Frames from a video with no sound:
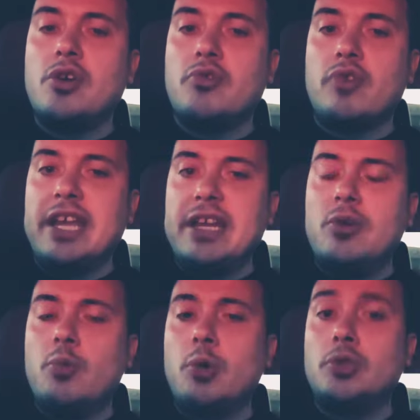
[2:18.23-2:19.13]
Greed
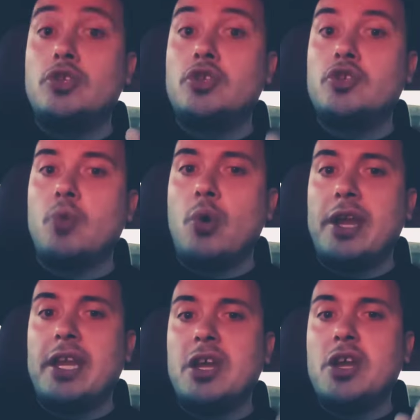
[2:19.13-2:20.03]
will
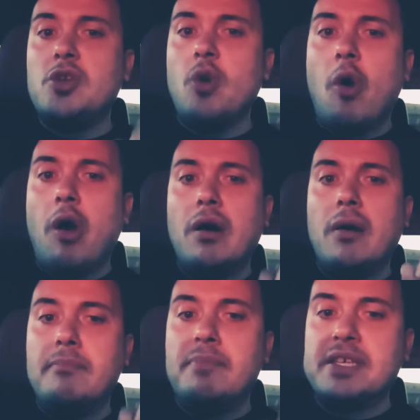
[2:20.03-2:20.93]
destroy your
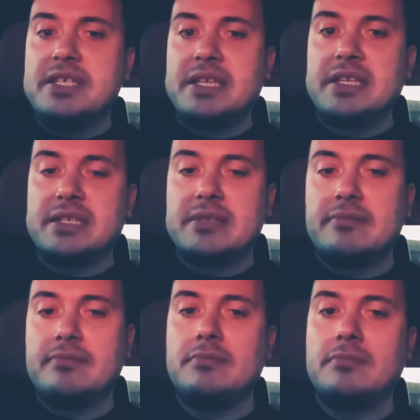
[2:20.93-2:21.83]
business.
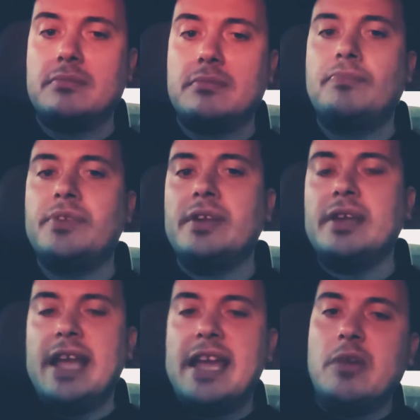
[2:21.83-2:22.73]

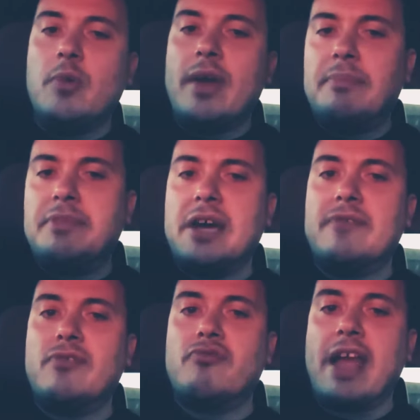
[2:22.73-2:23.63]
Anyway, I'm
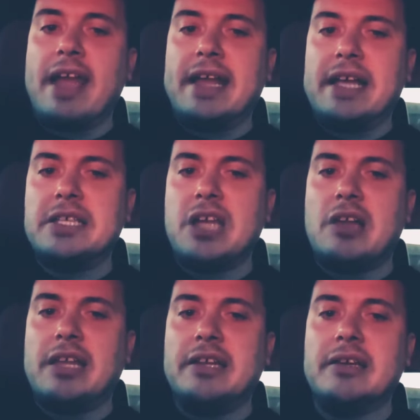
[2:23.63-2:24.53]
done for ranting. I'll see
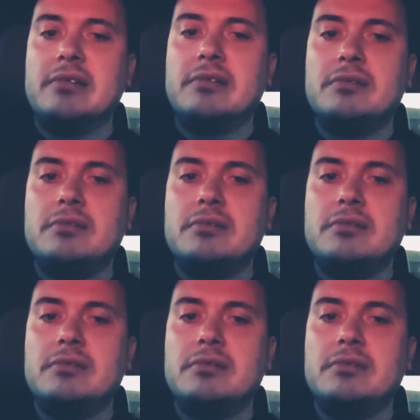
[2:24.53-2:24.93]
y'all later.